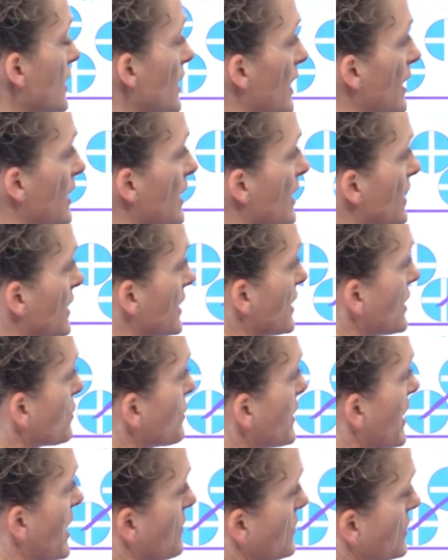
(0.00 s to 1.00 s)
Again, here
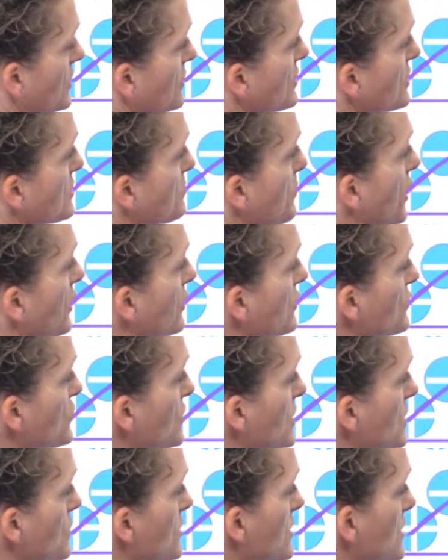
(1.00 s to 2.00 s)
we have a little smaller, so
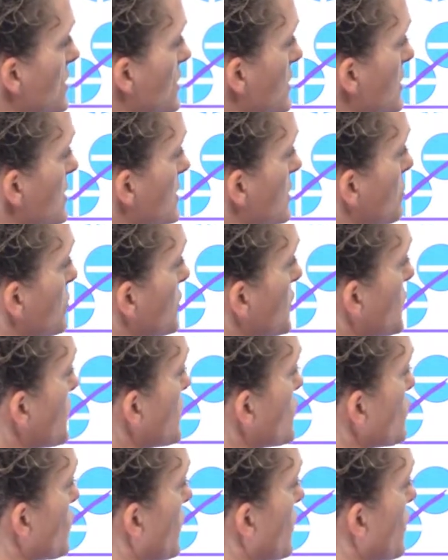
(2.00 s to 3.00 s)
this one's a little simpler. We
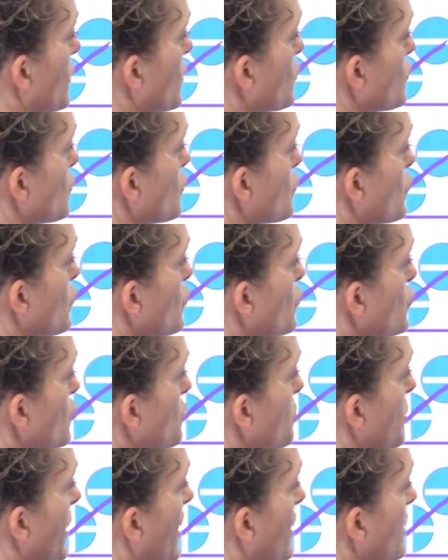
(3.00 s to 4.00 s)
join our
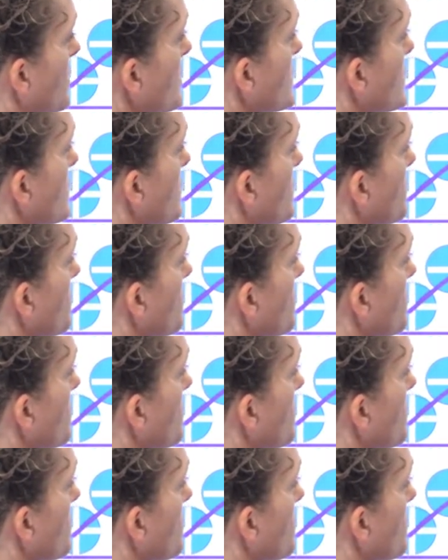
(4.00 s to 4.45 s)
neutral pairs,